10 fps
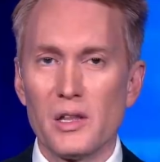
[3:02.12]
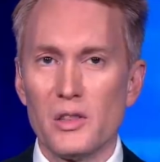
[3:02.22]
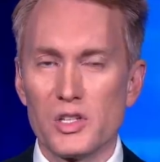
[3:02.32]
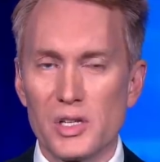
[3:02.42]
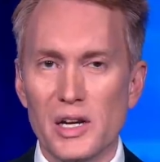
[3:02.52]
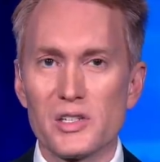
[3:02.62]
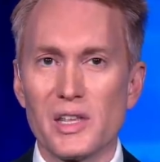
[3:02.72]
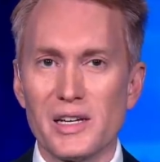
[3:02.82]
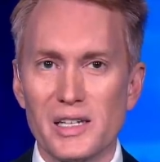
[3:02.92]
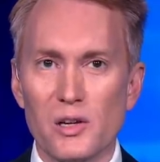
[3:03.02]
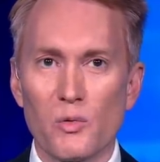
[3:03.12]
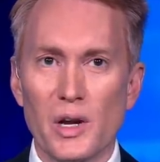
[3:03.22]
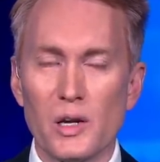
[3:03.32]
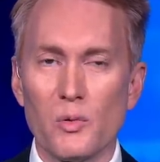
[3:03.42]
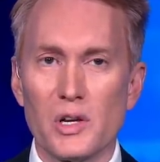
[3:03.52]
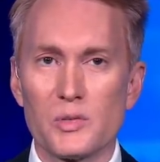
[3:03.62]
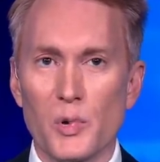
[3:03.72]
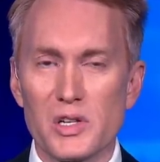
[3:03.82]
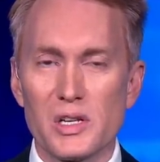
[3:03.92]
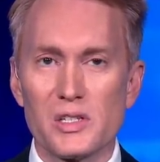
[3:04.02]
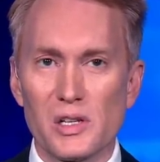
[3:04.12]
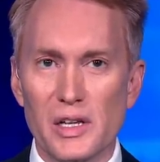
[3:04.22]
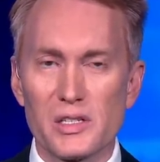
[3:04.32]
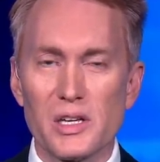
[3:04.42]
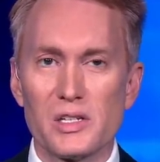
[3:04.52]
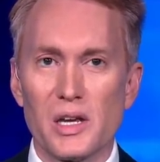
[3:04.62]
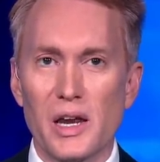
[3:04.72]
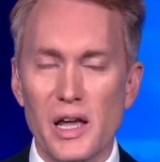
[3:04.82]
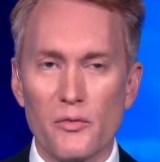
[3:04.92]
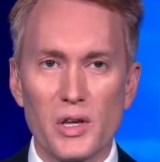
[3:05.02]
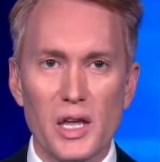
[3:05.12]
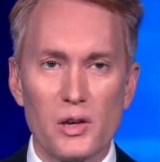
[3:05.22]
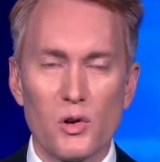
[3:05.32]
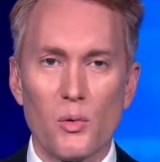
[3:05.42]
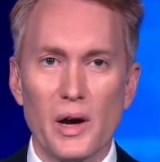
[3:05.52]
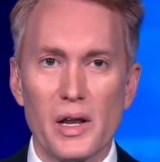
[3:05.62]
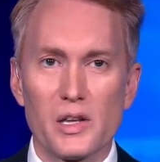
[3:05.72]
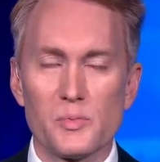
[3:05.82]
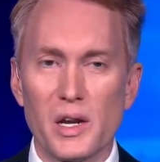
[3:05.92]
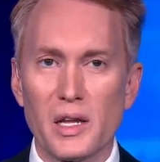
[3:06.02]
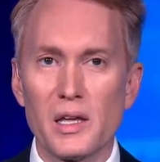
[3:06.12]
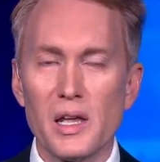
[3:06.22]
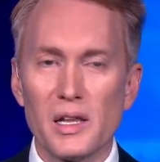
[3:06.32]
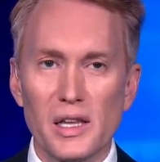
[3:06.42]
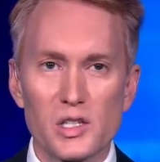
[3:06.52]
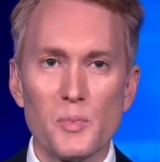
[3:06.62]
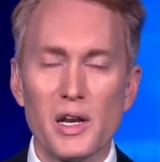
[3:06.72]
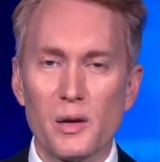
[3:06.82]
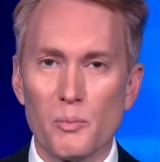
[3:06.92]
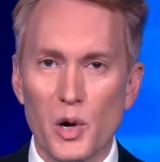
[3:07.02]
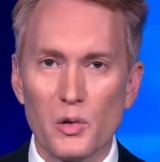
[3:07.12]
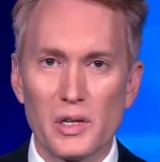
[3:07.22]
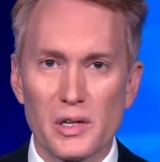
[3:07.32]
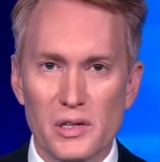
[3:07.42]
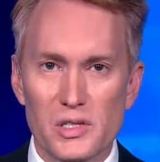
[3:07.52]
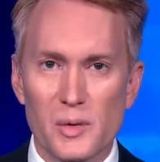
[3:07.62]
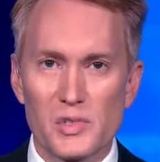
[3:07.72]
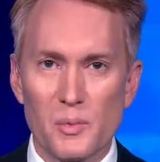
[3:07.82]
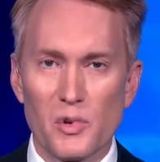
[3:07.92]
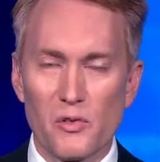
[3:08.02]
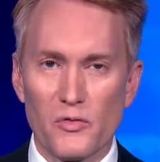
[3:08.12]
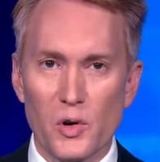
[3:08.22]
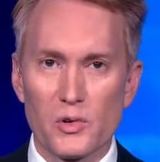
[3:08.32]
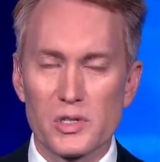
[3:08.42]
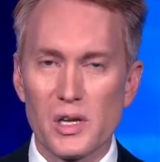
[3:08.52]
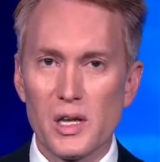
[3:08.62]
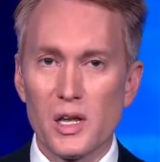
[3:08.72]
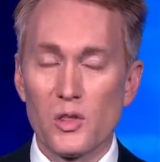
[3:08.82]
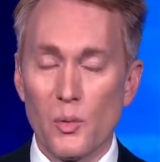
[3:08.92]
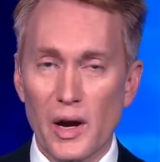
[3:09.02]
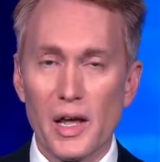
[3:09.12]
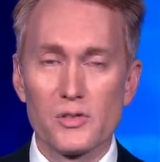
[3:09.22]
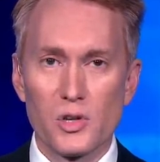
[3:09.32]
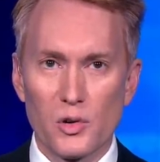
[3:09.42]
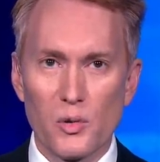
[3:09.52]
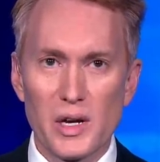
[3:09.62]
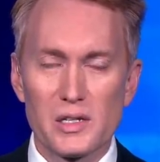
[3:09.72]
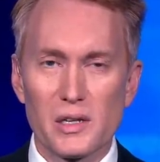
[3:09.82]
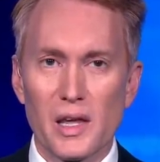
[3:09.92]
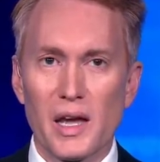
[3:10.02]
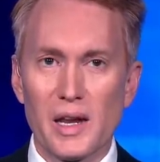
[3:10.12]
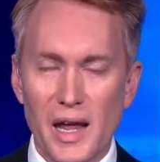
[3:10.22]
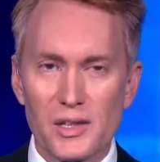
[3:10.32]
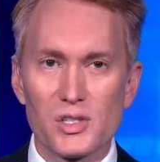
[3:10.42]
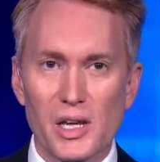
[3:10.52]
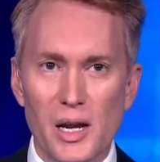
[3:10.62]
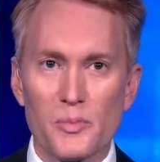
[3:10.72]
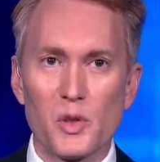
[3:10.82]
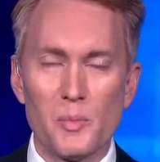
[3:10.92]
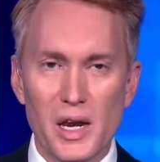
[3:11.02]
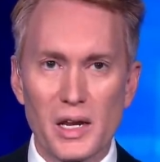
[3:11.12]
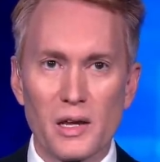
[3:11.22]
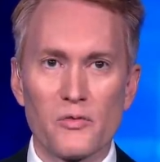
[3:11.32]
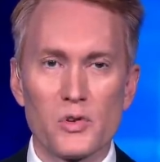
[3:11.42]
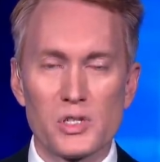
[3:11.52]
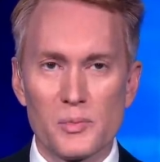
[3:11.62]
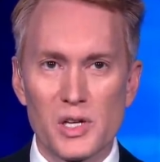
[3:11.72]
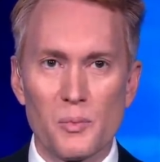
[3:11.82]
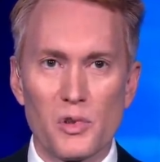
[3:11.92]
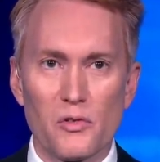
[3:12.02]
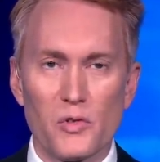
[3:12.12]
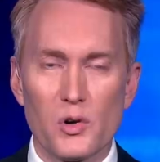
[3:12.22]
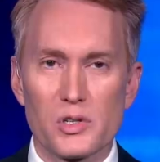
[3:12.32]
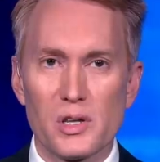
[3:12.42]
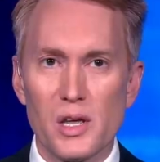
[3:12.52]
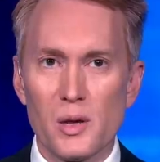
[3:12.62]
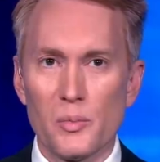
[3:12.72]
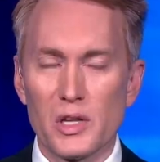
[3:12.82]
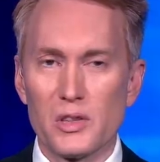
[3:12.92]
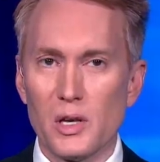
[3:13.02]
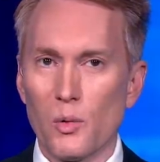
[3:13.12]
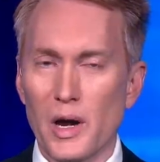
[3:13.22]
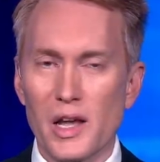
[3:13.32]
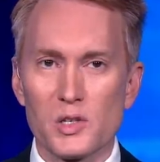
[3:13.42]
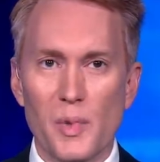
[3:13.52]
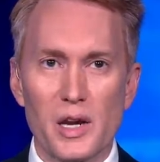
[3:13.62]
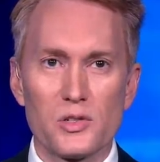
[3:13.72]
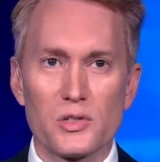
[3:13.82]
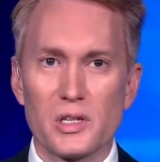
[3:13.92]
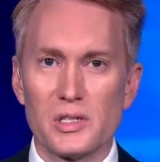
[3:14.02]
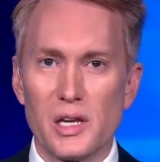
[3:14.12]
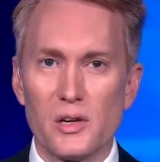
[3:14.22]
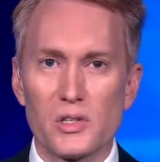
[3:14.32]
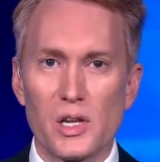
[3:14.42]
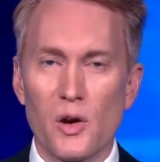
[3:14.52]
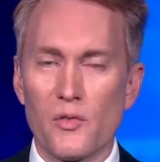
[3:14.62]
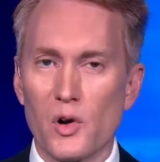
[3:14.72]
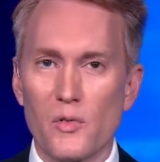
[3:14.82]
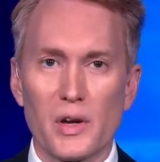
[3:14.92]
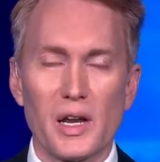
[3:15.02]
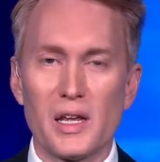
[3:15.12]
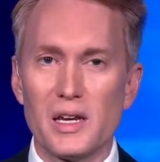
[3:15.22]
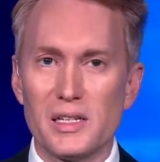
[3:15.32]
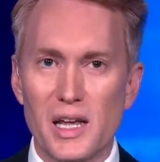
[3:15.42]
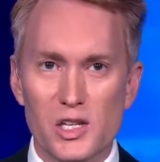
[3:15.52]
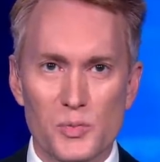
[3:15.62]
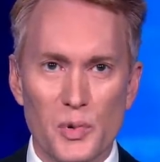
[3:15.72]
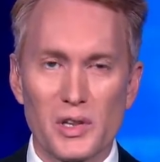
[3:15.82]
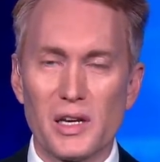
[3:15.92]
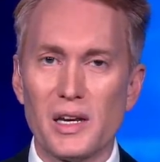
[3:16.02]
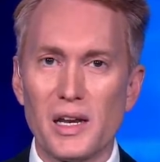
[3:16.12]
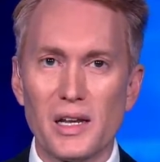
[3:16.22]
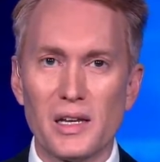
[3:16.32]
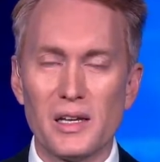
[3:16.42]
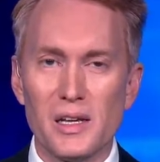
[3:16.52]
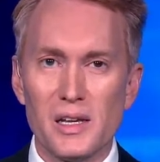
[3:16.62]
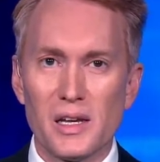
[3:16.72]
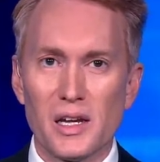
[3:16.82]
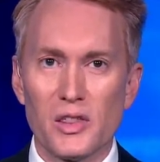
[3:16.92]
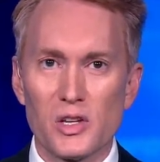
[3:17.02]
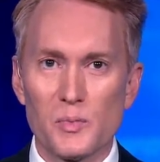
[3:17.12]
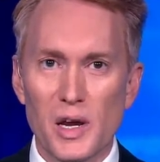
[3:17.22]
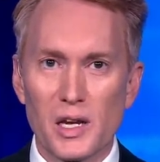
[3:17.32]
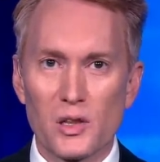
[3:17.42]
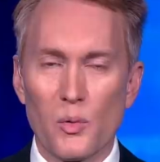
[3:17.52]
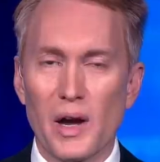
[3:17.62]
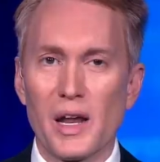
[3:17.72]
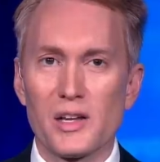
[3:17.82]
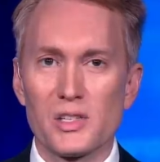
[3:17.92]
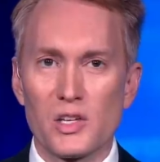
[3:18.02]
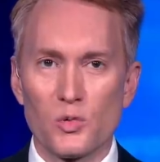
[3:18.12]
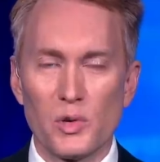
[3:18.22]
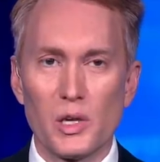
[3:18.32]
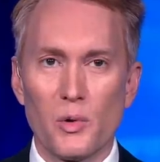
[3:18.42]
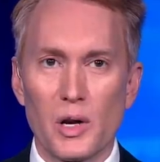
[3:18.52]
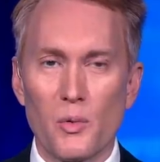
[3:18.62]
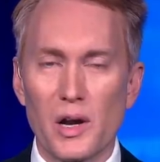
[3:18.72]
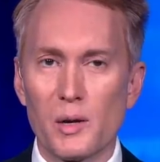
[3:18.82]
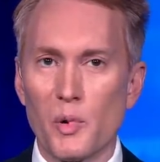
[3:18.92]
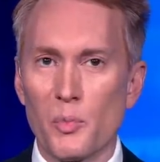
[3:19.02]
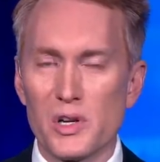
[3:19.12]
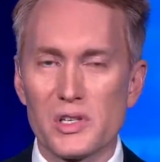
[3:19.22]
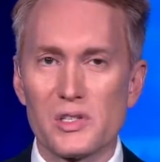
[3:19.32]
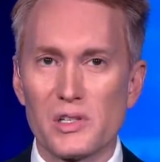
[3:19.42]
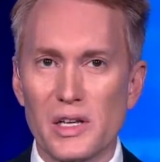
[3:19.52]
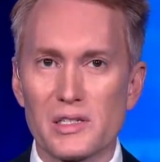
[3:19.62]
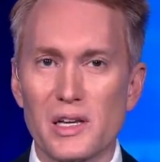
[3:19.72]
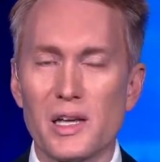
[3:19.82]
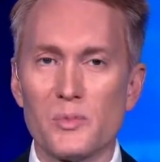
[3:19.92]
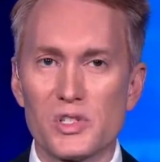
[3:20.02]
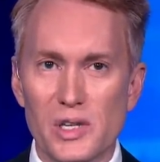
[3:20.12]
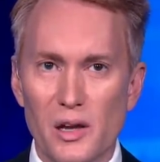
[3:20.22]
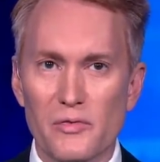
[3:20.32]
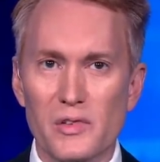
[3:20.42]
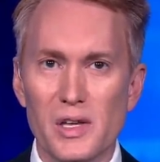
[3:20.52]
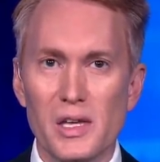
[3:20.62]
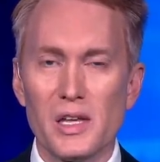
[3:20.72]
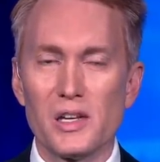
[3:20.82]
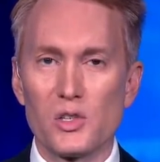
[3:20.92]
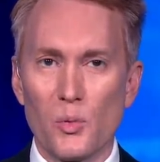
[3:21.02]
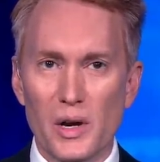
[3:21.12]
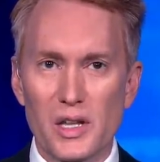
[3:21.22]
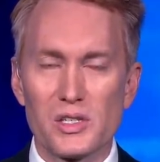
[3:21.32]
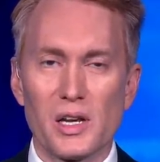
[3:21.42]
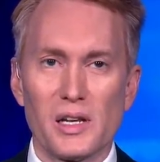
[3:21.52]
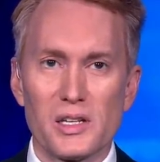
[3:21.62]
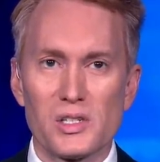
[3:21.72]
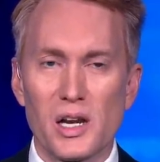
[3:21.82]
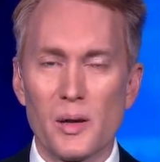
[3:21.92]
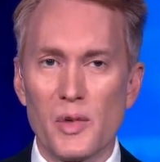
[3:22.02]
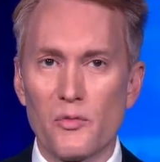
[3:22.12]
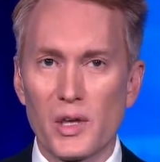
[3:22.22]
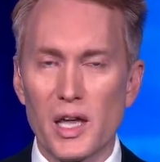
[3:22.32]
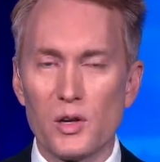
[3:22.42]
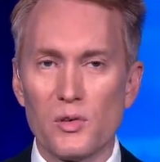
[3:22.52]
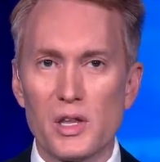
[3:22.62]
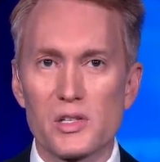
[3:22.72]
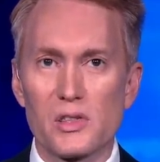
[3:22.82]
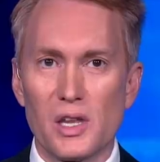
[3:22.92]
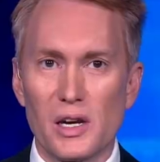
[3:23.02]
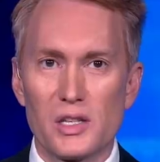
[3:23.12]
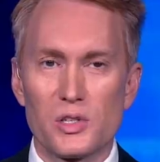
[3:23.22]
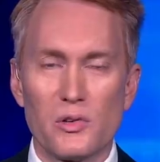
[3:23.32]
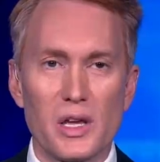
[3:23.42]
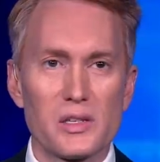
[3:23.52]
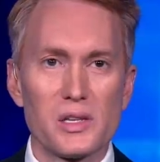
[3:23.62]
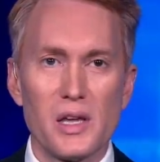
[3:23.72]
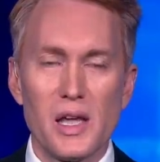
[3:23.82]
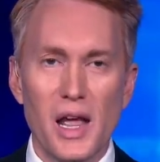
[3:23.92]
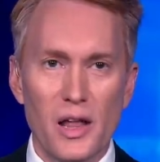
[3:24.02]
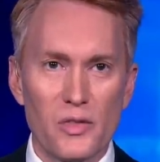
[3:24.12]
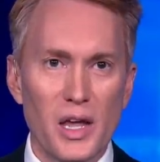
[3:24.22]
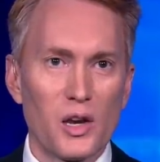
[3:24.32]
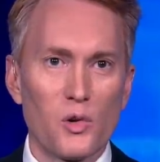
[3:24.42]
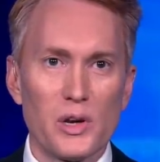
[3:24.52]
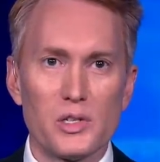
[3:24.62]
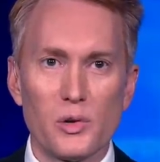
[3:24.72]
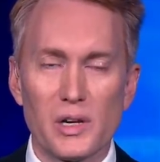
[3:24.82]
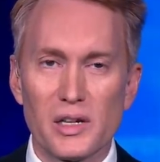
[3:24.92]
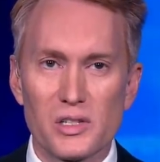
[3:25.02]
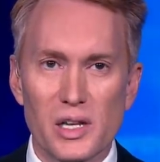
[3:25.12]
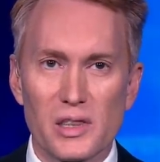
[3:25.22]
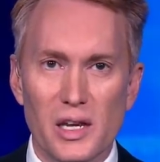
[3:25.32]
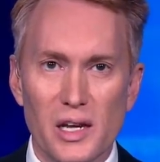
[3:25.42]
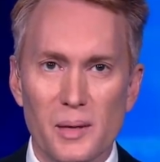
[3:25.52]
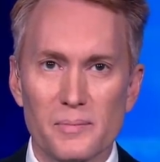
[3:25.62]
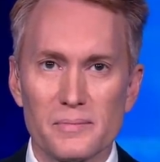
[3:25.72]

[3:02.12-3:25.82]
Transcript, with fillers: the sentence they didn't read was President Zelensky said, hey, if we can't do a White House meeting, let's meet in Poland on September the 1st. The White House agreed to that and set up the meeting for September the 1st. But the White House managers continued to say over and over again he desperately needed uh, this meeting in the White House. That's really what he wanted. But President Zelensky himself is the one that said, let's set up, if we can't do this, then let's do this. And they agreed to it and set that up.